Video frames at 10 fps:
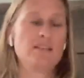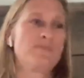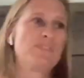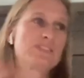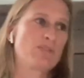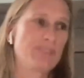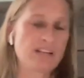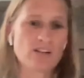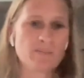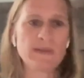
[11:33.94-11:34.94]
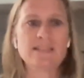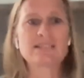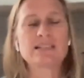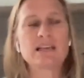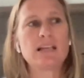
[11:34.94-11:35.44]
the physical
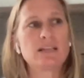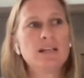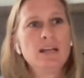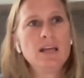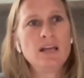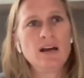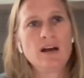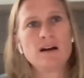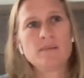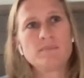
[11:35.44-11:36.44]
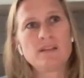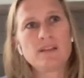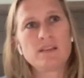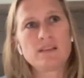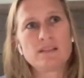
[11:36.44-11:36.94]
therapists, and um,
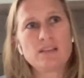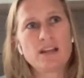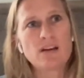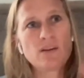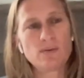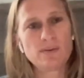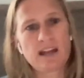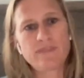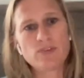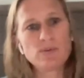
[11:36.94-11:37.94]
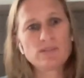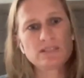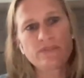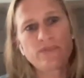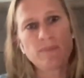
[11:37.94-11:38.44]
every
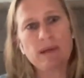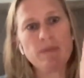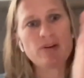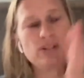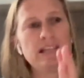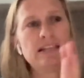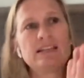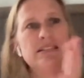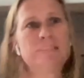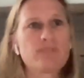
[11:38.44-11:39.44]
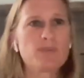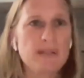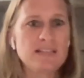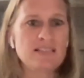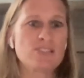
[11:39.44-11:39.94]
different people are needed in different
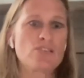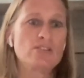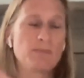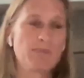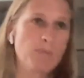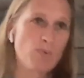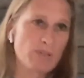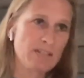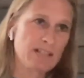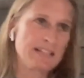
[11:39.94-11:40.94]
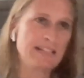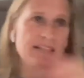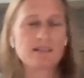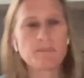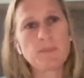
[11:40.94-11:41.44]
places. So some people work the
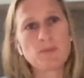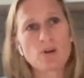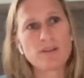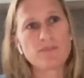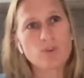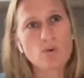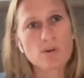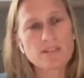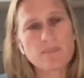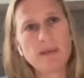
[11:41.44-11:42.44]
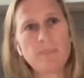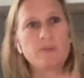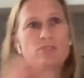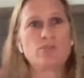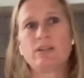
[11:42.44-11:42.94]
clinic, some people are on the floor, some
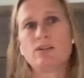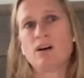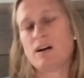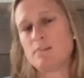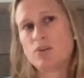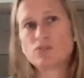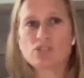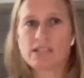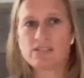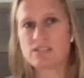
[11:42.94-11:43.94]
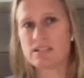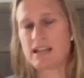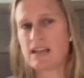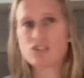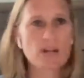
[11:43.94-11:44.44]
people are doing ultrasounds and
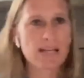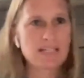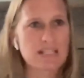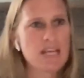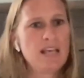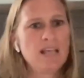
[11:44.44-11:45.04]
X-rays.